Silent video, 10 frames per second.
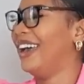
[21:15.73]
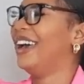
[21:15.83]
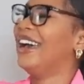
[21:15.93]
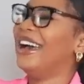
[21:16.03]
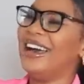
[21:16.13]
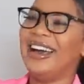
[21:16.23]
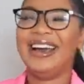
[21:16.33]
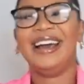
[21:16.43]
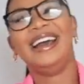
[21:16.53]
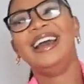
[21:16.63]

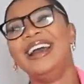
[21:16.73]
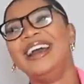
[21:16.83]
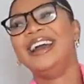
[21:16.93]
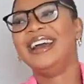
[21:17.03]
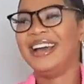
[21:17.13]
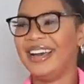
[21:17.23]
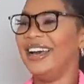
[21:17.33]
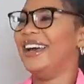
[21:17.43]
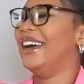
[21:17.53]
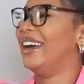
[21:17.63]

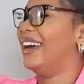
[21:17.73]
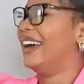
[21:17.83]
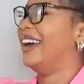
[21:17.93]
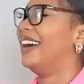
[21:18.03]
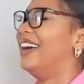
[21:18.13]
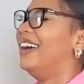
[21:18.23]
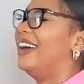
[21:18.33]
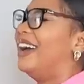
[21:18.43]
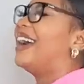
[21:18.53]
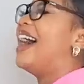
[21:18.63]

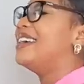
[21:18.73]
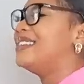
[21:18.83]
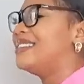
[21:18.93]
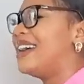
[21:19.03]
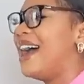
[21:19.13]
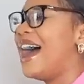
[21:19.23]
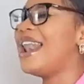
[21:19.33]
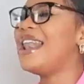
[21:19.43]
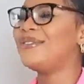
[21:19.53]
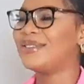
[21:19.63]
Guys,
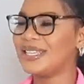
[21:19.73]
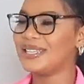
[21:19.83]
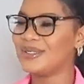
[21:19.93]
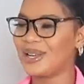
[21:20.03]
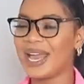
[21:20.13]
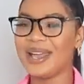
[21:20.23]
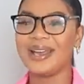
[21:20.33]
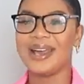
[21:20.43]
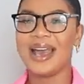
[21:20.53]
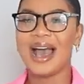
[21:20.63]
I love this, okay?
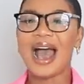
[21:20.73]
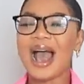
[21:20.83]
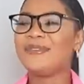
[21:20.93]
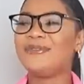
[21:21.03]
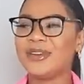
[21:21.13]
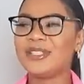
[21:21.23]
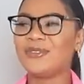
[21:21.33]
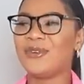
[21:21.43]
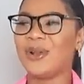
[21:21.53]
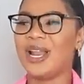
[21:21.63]
First
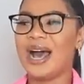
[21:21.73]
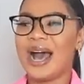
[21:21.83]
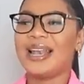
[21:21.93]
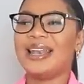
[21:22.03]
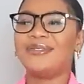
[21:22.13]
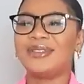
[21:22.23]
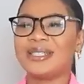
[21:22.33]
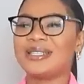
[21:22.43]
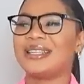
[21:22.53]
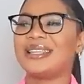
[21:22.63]
of all, I love this.
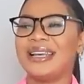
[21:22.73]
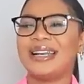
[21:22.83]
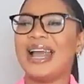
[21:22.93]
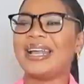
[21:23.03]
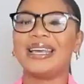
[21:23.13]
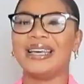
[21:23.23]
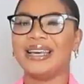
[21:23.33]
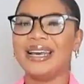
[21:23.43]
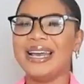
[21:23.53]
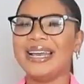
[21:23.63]
Like,
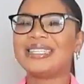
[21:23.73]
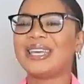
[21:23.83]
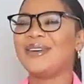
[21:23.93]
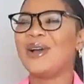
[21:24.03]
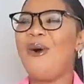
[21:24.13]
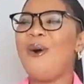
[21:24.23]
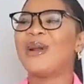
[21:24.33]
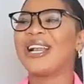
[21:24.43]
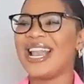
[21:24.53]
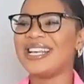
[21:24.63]
it's giving all
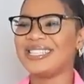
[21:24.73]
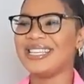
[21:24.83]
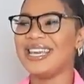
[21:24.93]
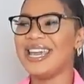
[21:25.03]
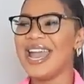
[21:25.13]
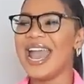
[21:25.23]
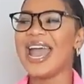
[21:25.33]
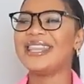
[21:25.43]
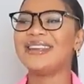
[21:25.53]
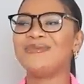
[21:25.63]
classy.
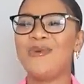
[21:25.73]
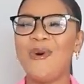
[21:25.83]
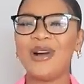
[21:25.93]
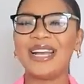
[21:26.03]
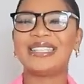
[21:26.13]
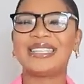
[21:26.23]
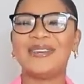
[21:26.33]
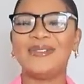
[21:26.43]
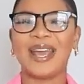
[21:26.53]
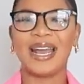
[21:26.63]
And then more, it's
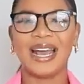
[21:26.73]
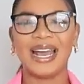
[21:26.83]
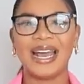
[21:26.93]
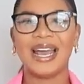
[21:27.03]
giving,